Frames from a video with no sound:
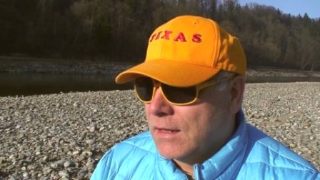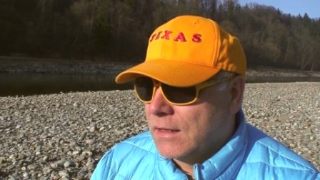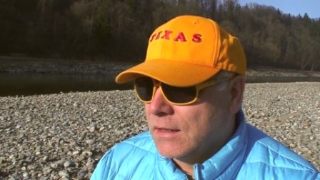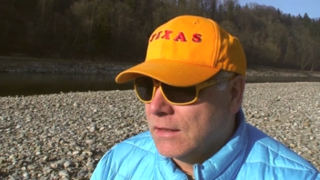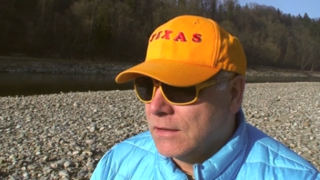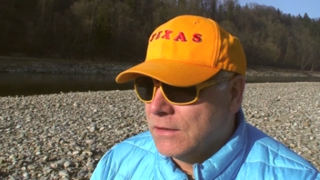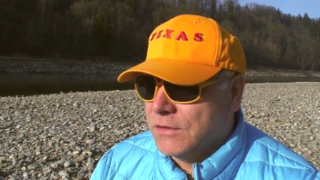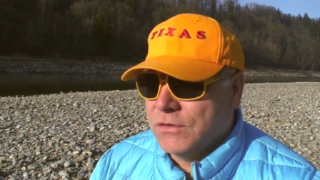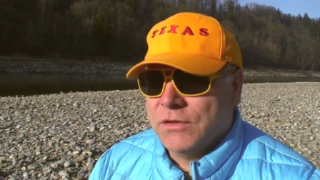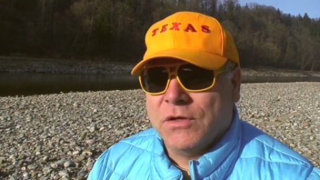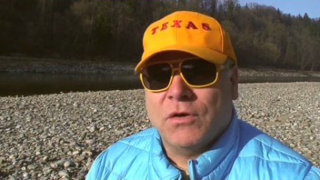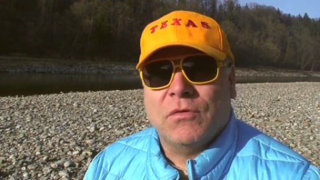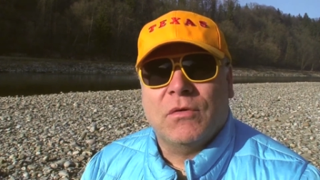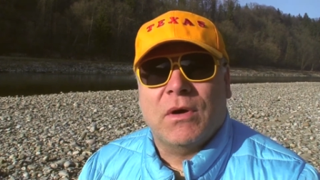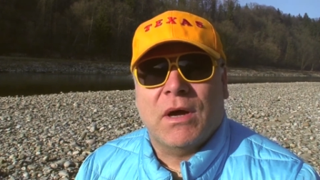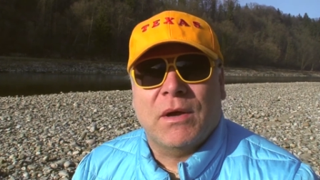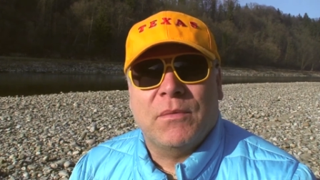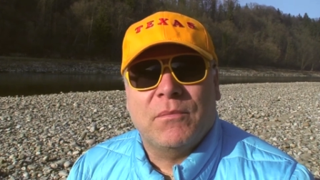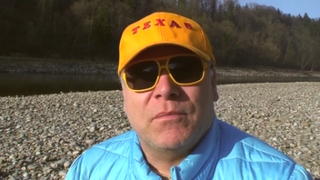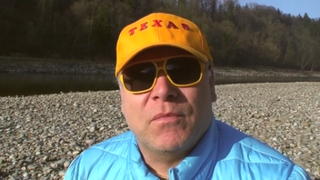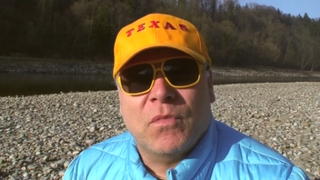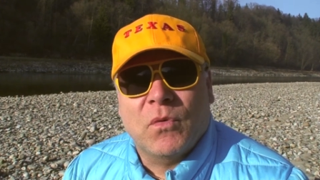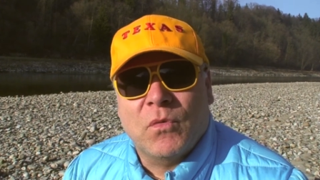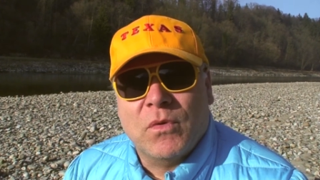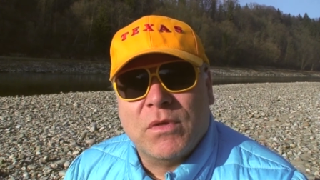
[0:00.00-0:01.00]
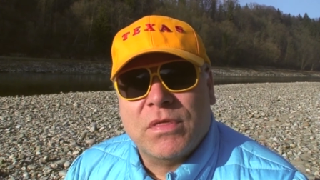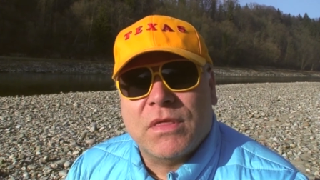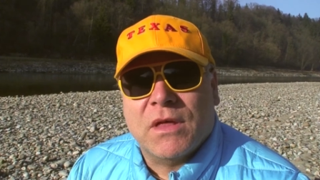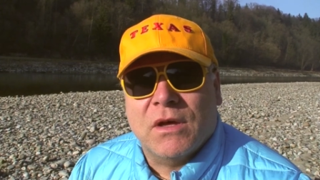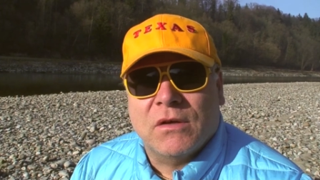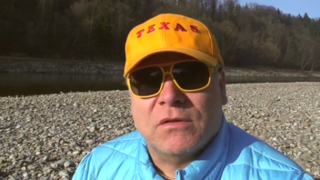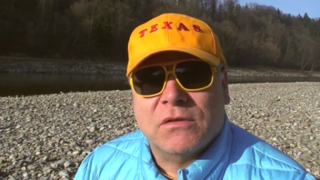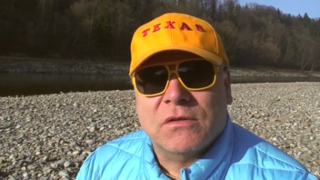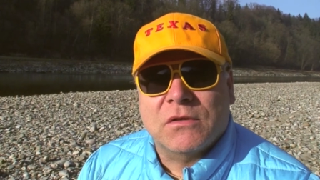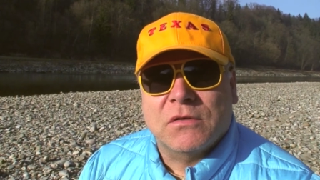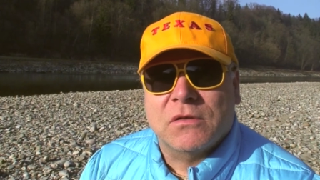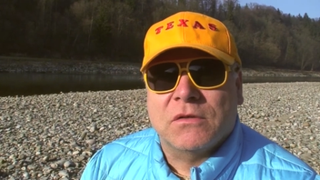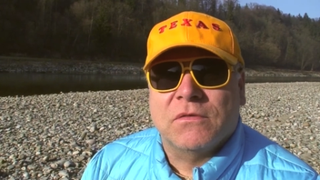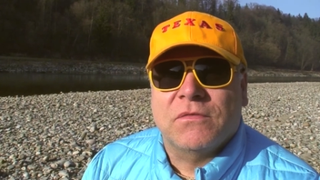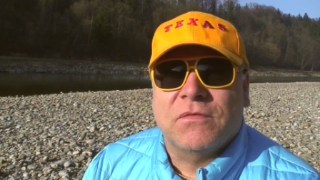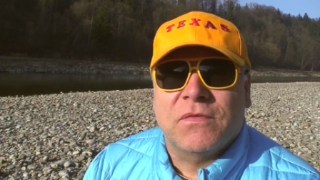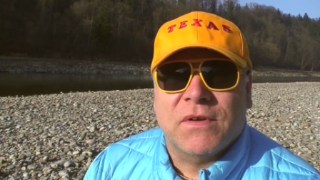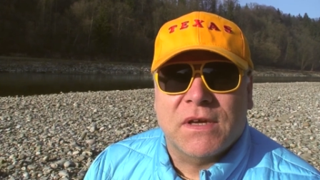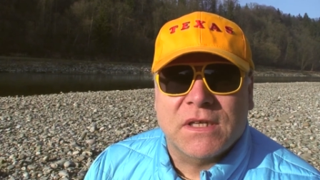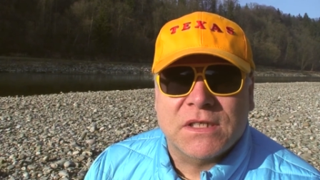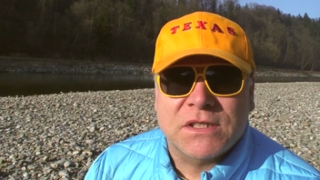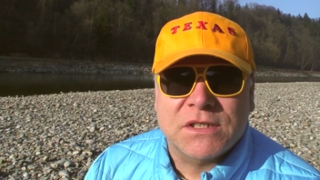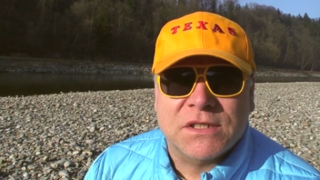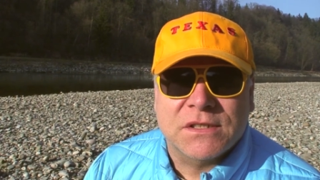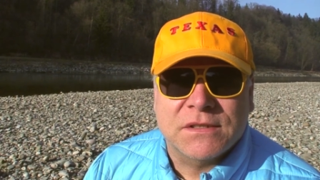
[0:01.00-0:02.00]
I'm without
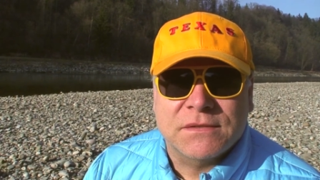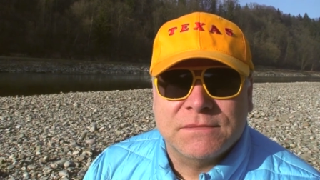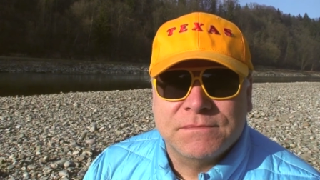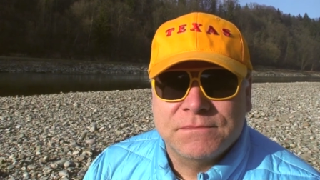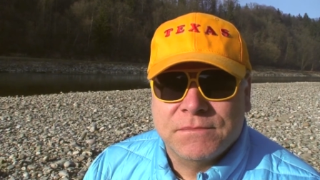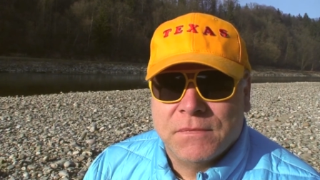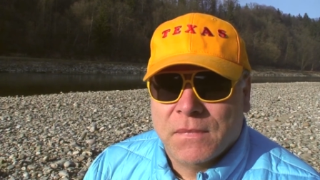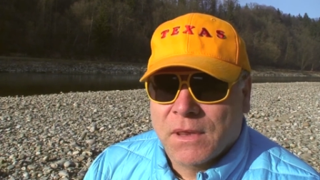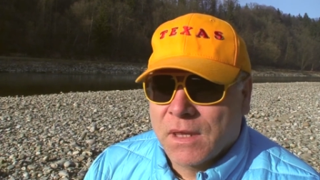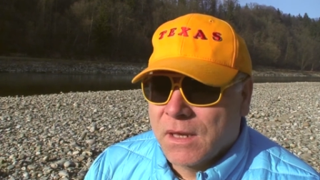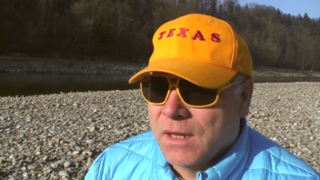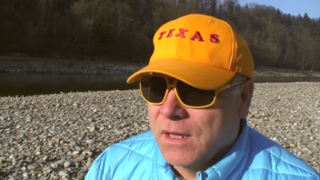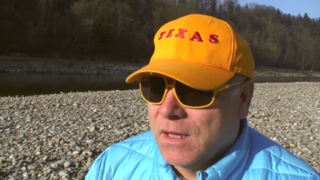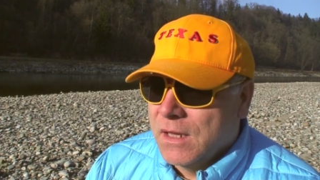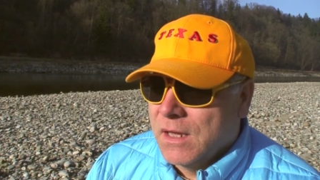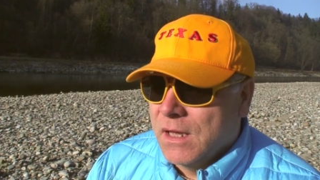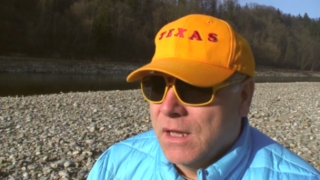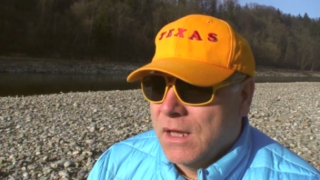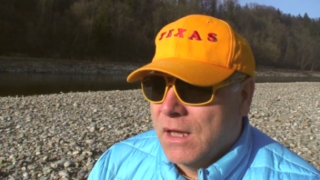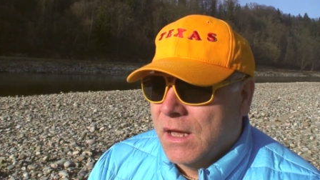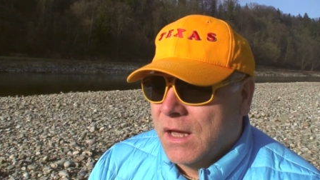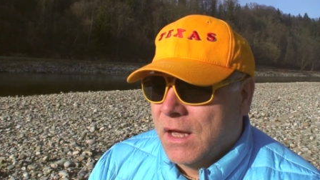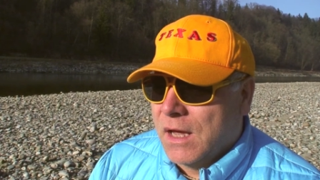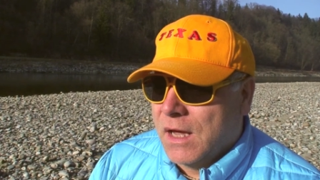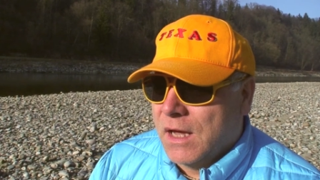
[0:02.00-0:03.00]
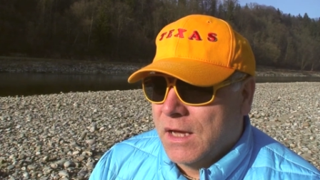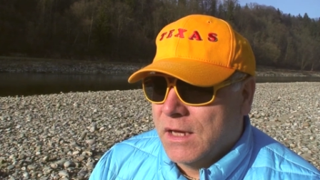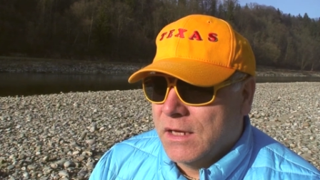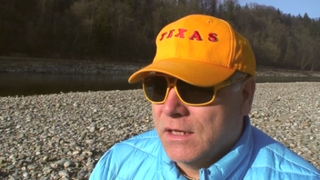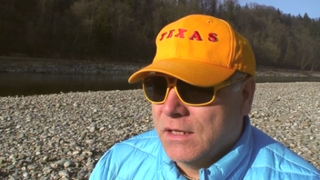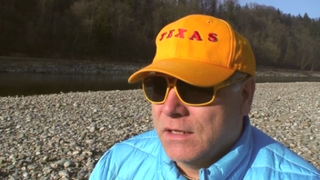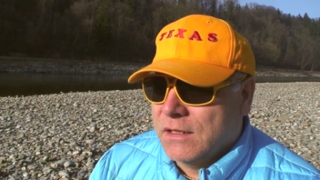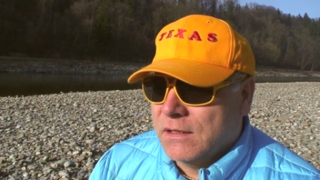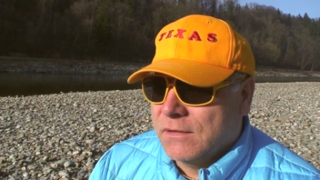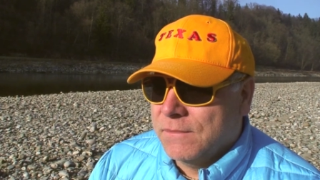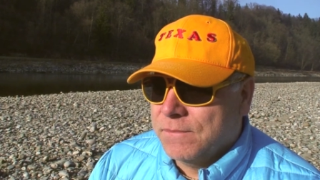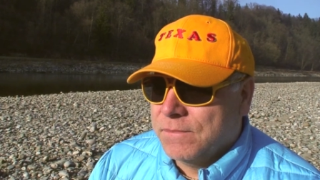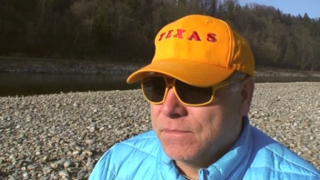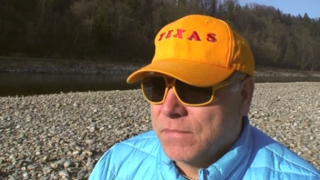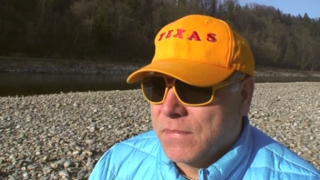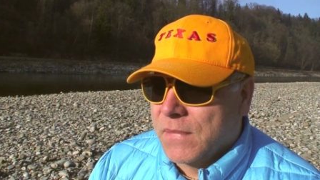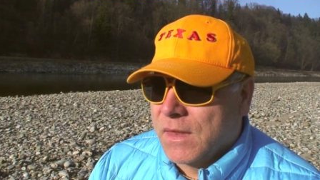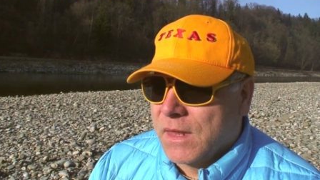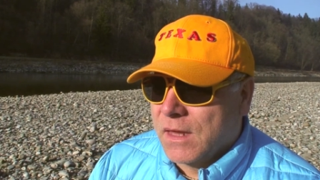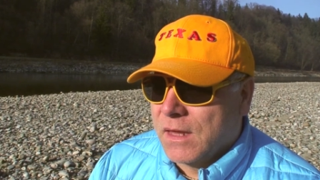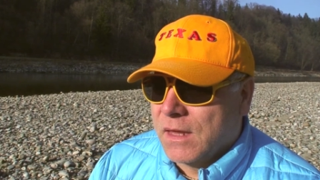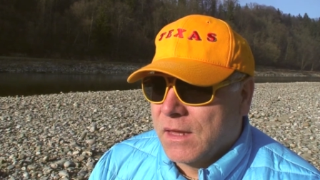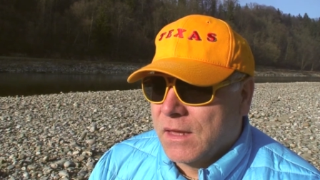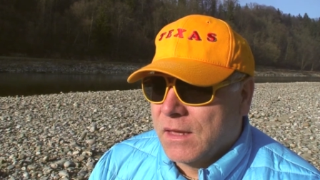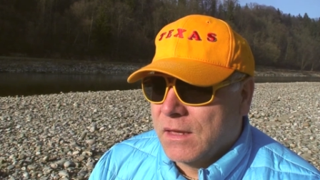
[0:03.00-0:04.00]
confession. I
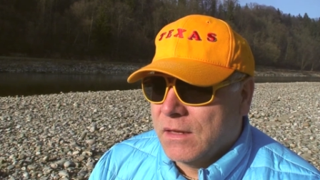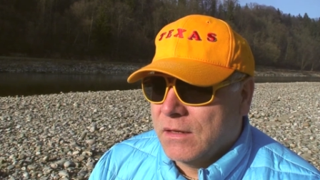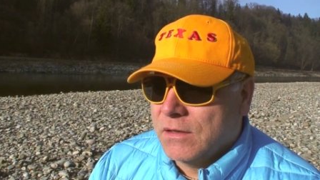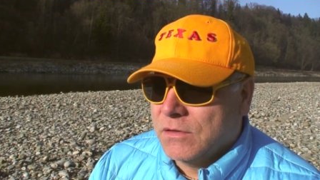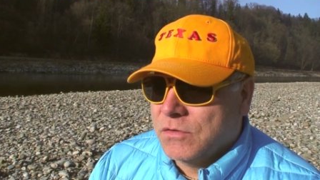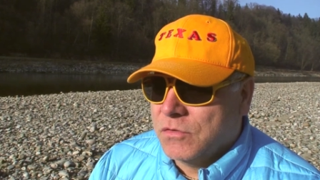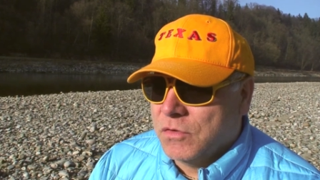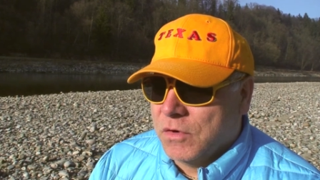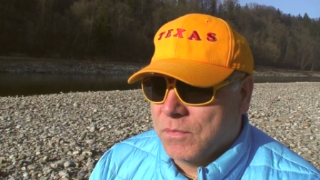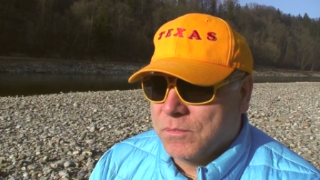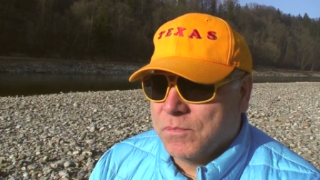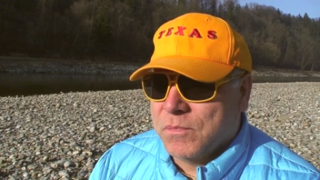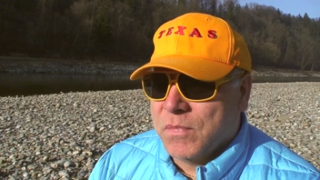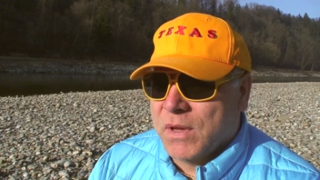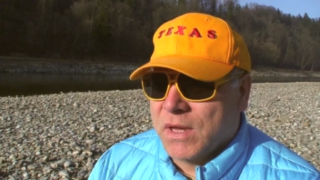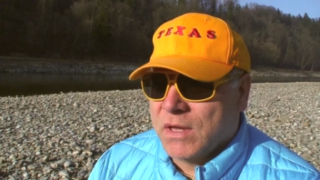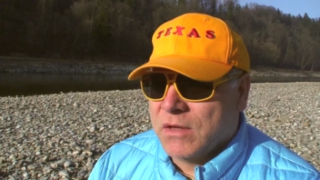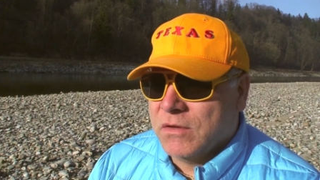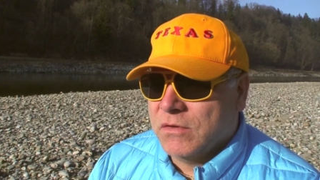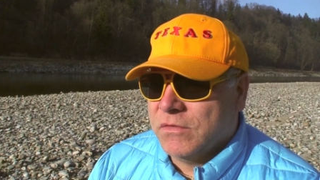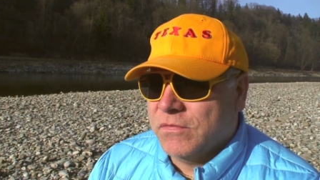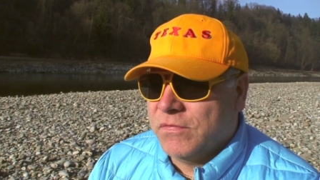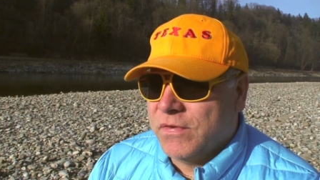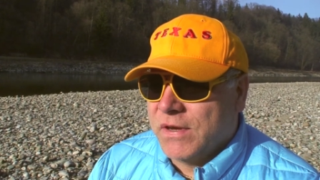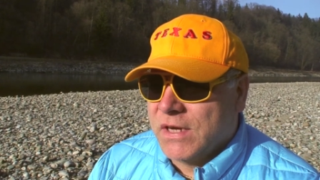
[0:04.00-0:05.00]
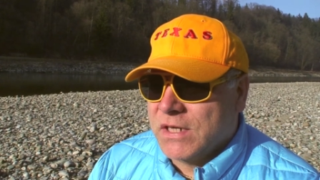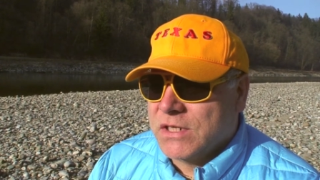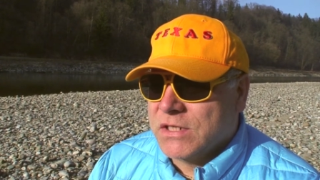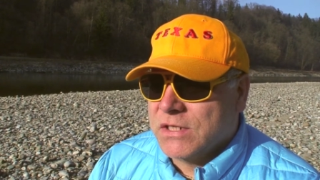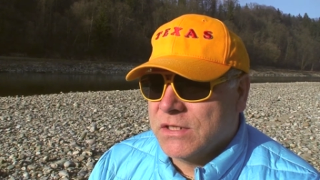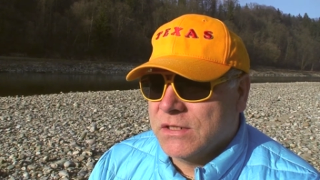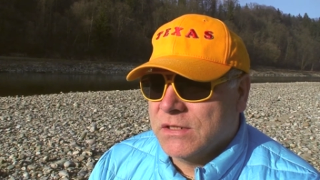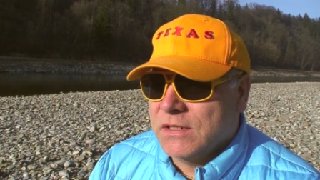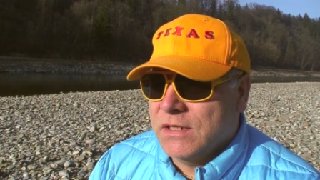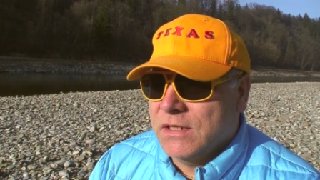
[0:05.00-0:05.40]
dropped my confession